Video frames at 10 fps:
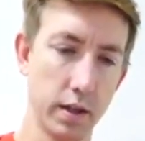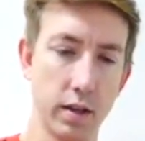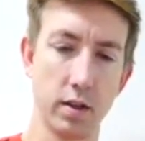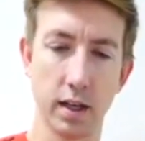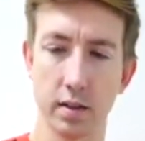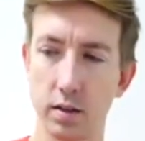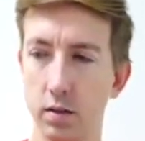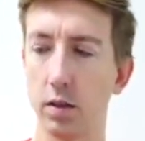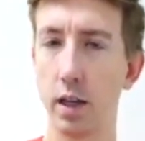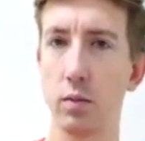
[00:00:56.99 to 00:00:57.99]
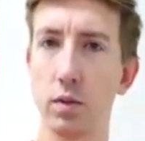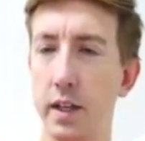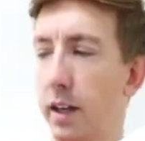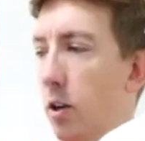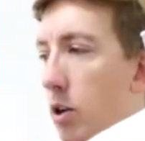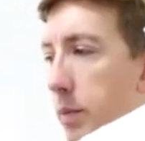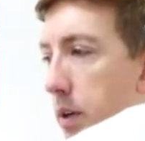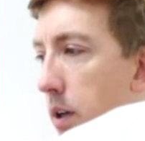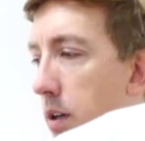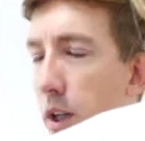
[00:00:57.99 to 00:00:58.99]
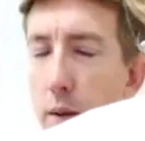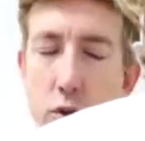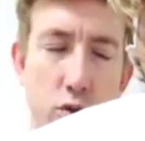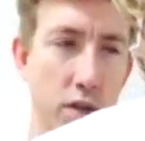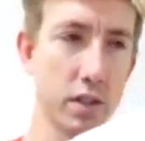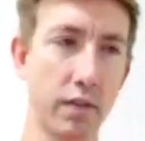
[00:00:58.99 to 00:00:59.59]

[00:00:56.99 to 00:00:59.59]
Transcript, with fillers: Thank you, doctor. Okay, we'll take her home and I'll keep her stress